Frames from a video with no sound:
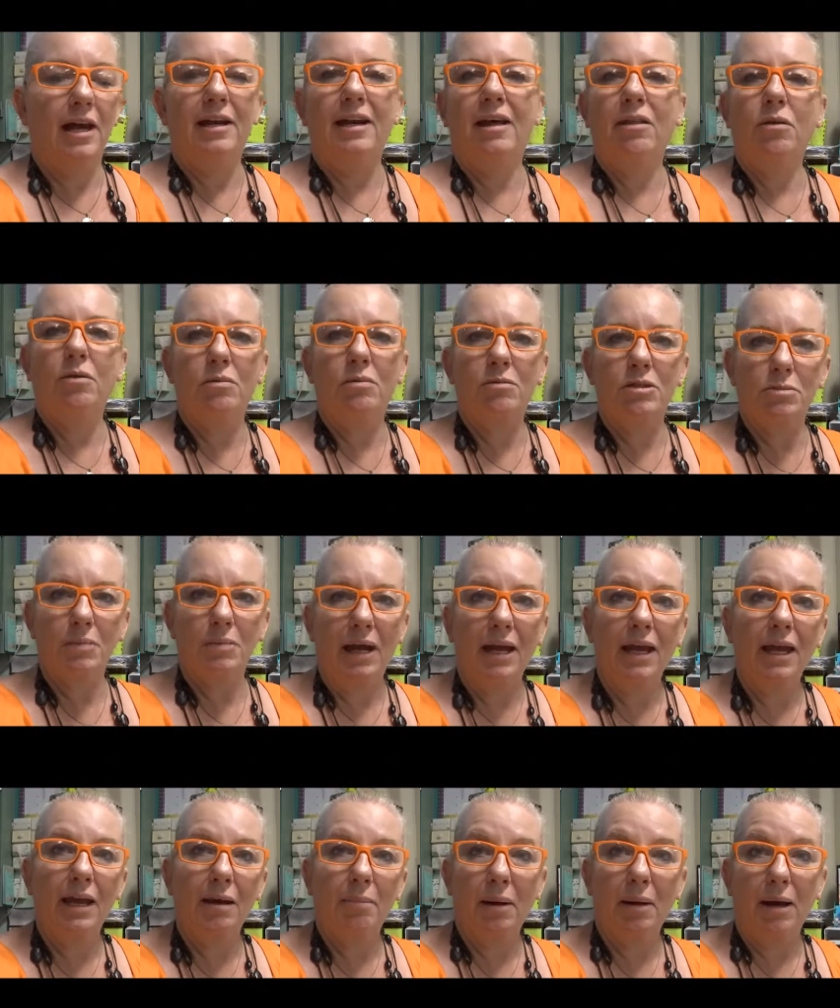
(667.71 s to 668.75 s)
Another one was
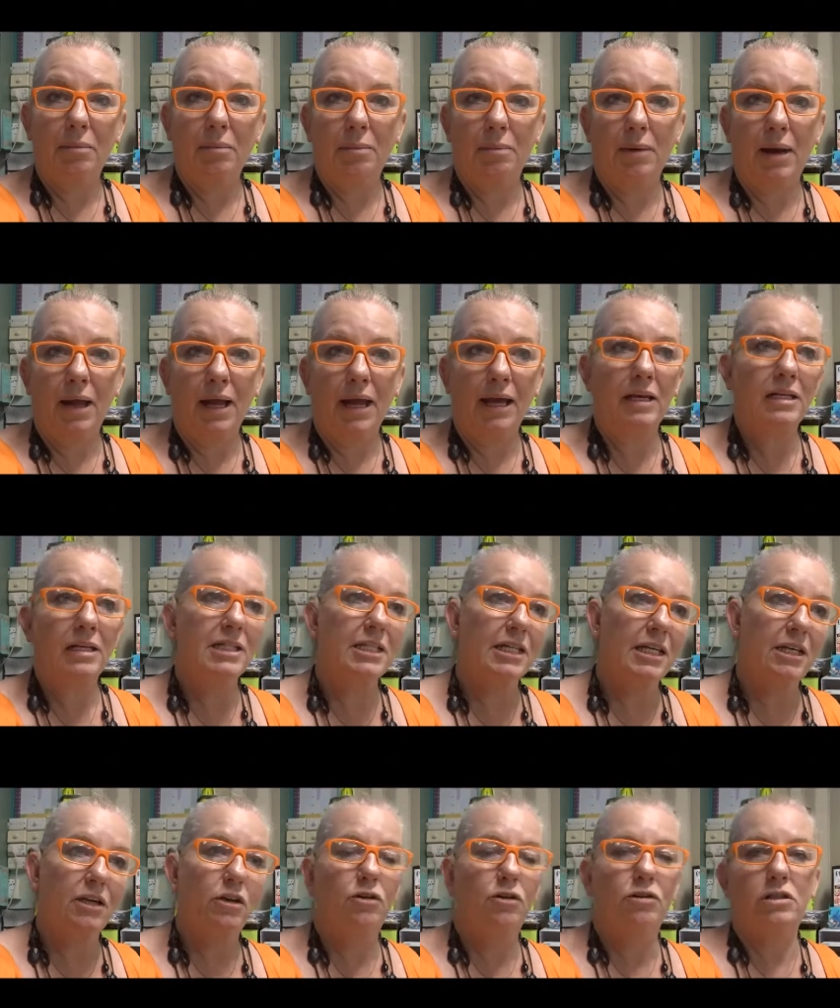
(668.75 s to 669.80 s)
making a paper plane and
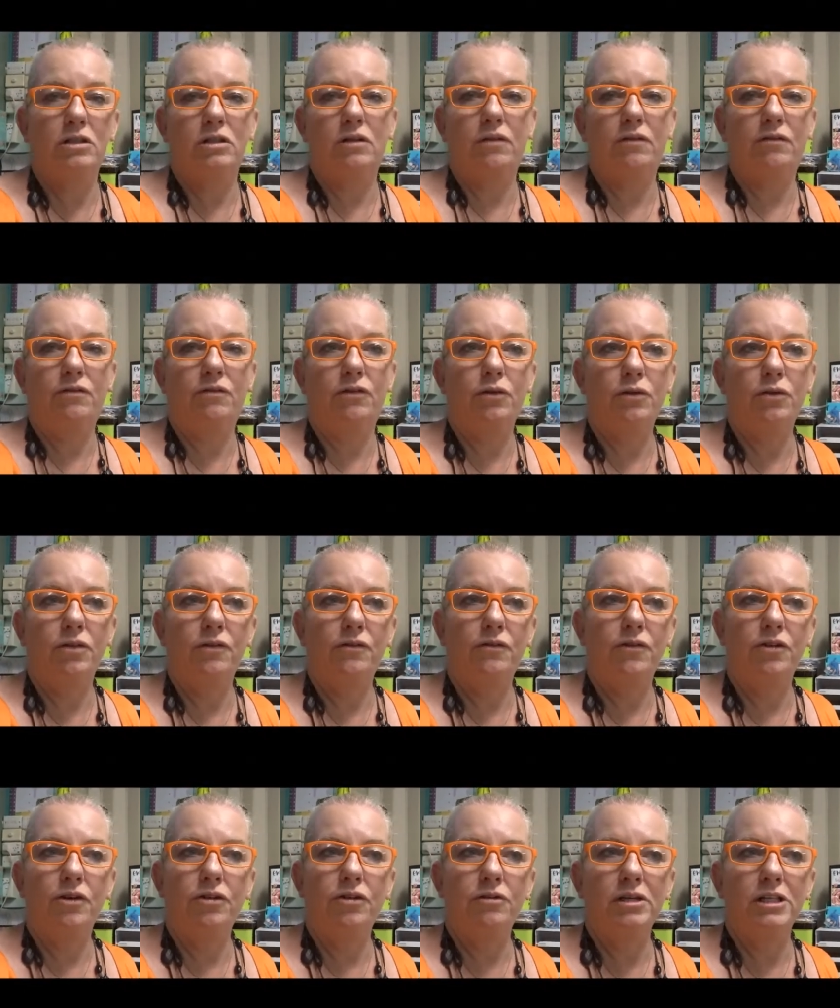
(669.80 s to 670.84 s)
seeing who flew the
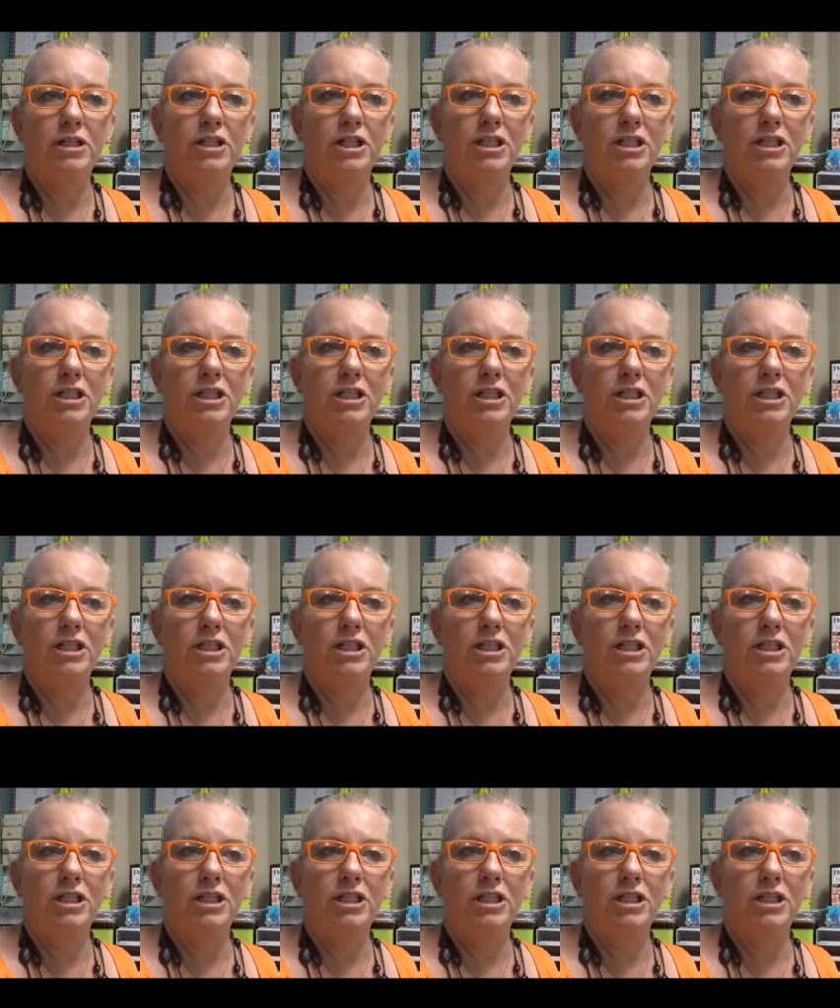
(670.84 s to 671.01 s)
furthest,